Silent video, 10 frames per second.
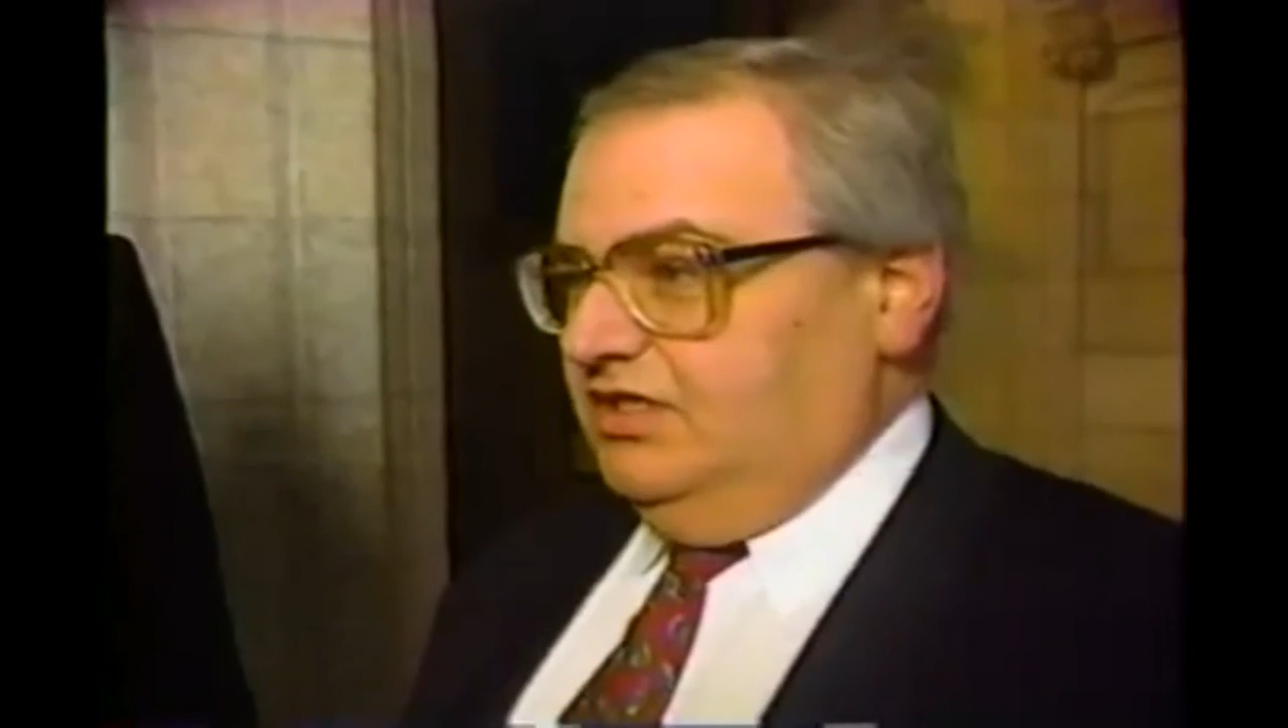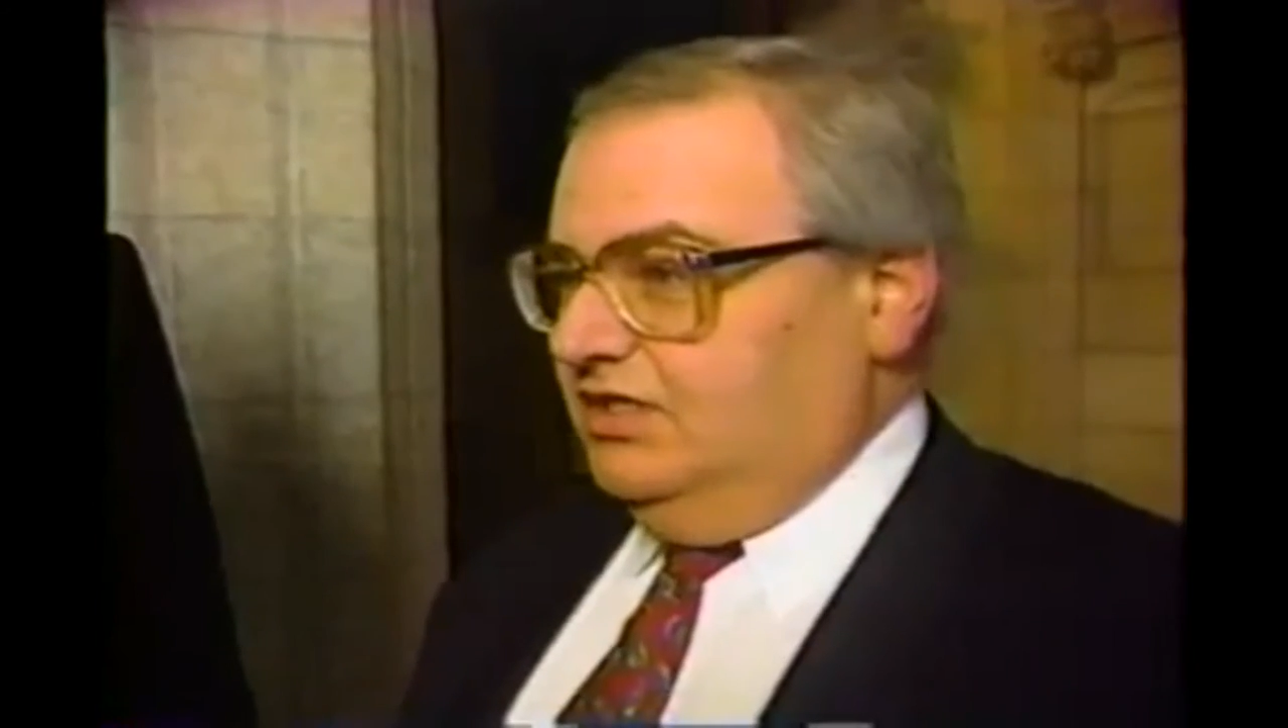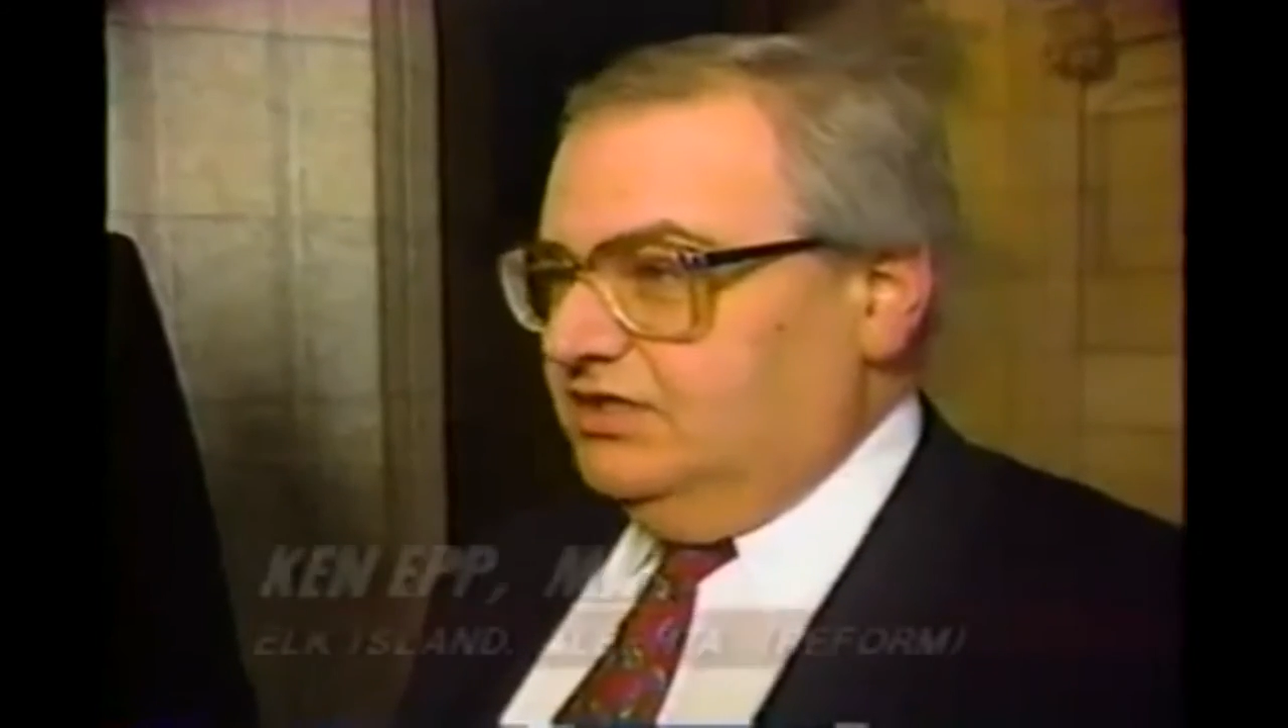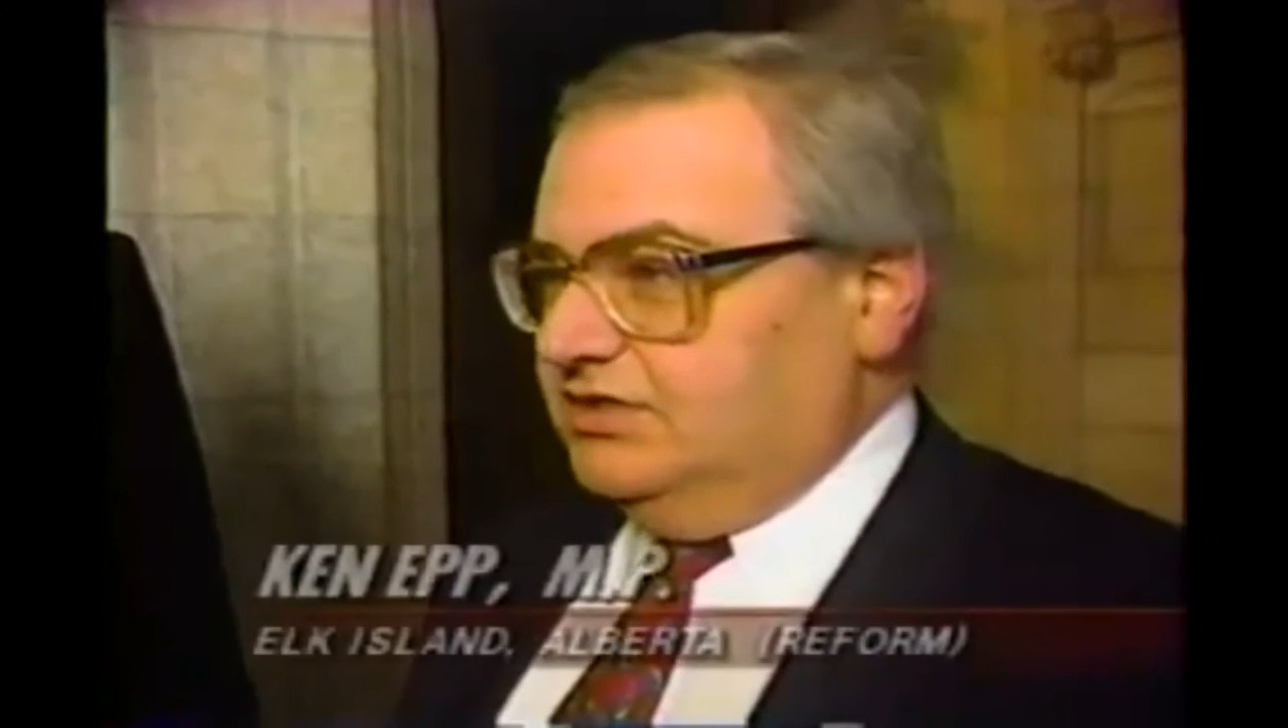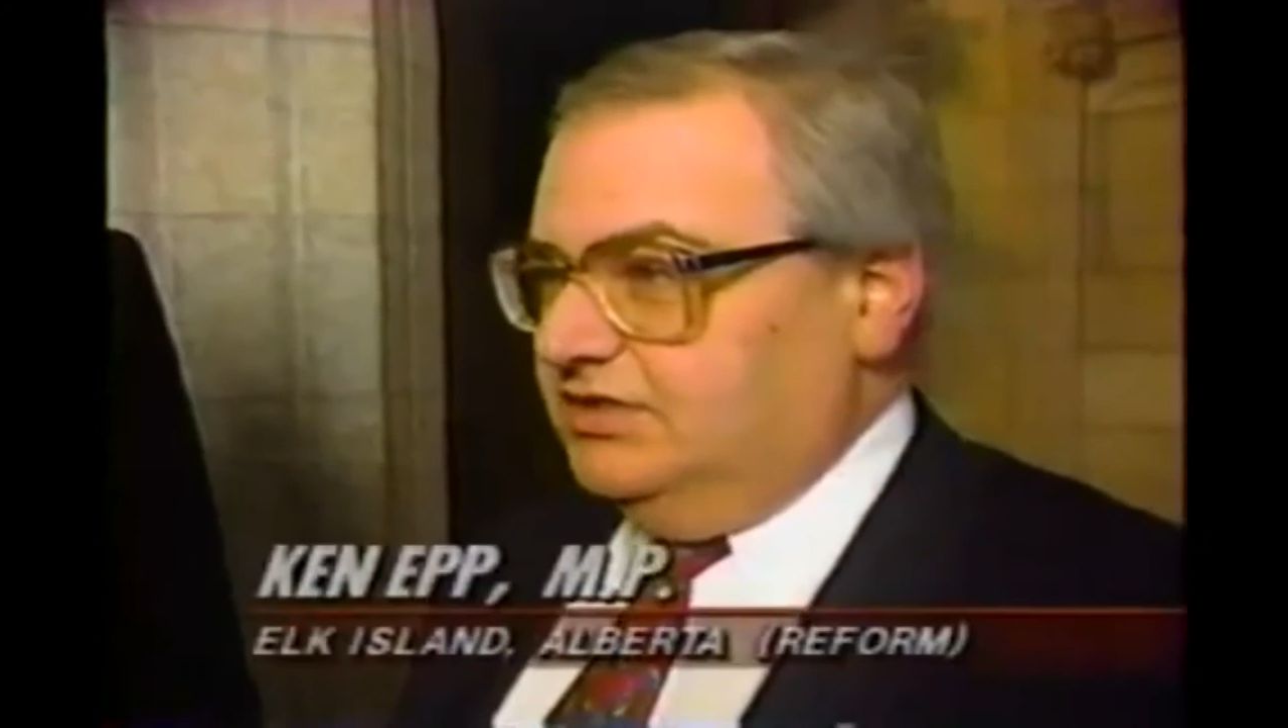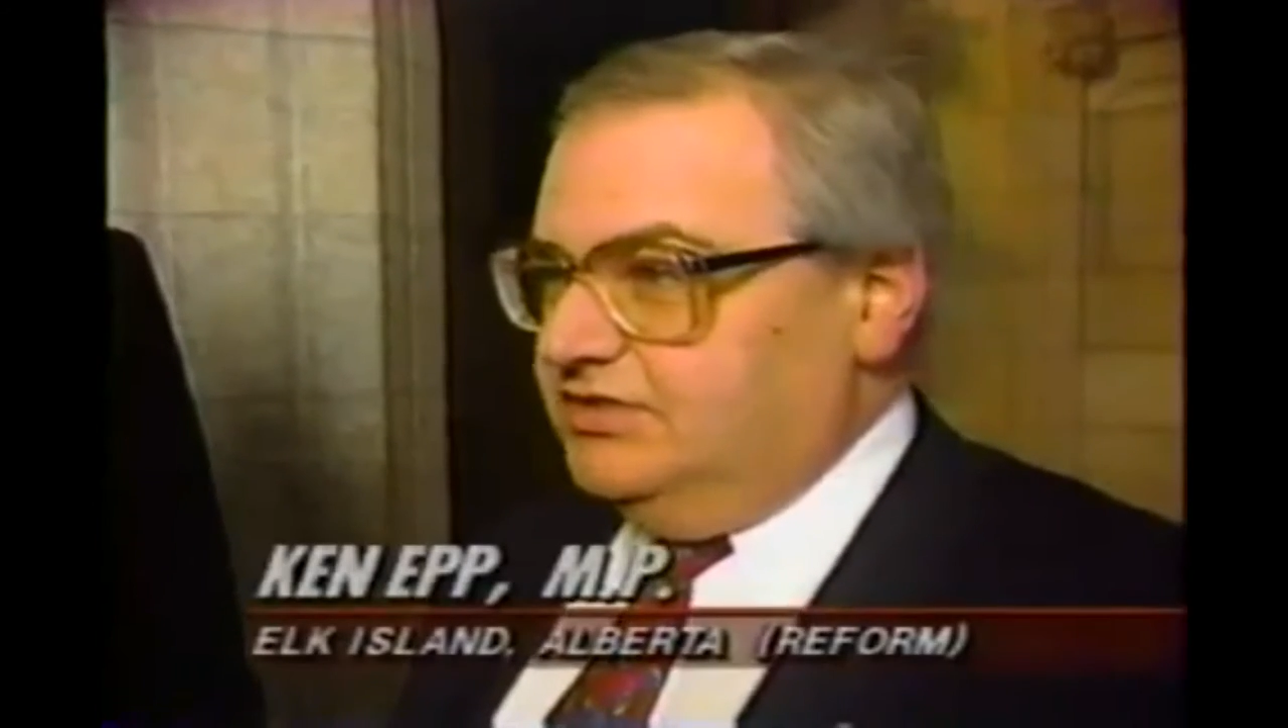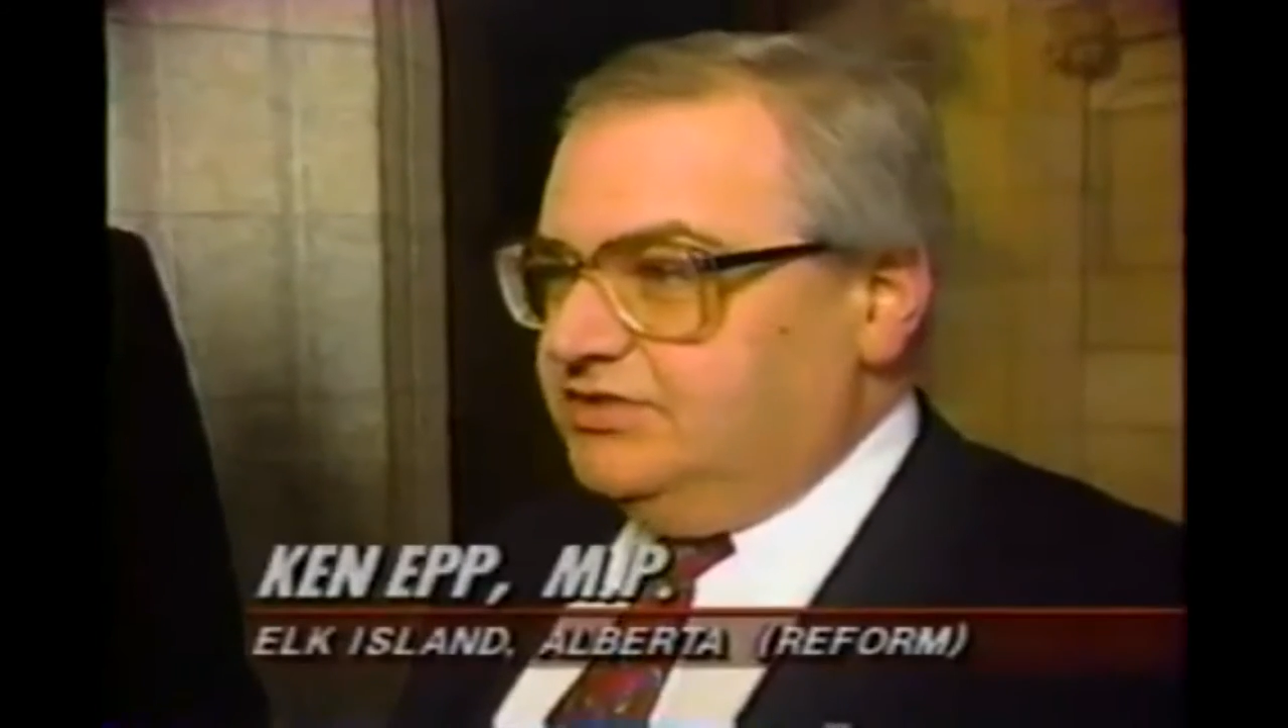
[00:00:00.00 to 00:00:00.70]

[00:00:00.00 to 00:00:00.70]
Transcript: spent his